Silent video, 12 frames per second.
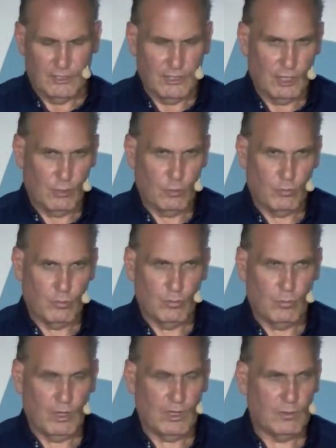You know,
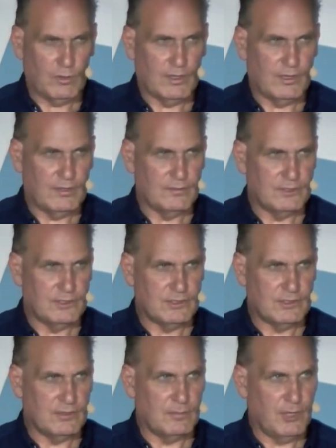while we're
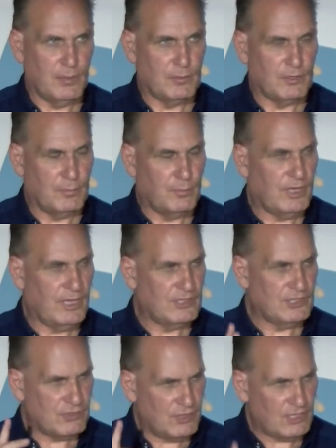just in a moment of prayer,
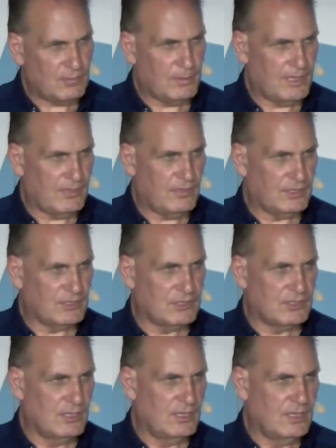just think about this.